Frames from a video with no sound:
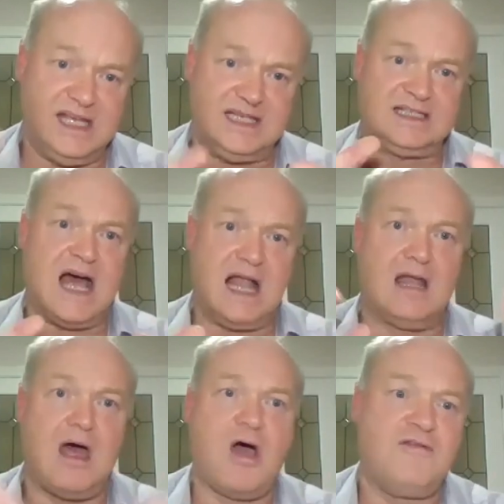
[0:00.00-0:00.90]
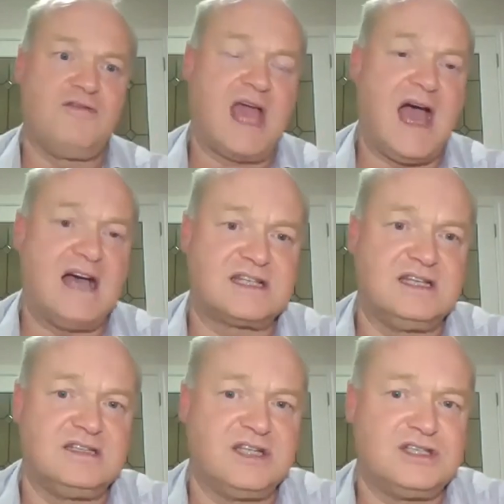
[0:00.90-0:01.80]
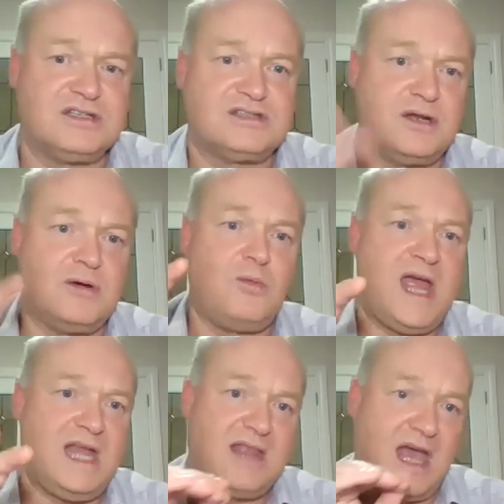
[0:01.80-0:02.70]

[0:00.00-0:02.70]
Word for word: in dull, overcast conditions that are wet.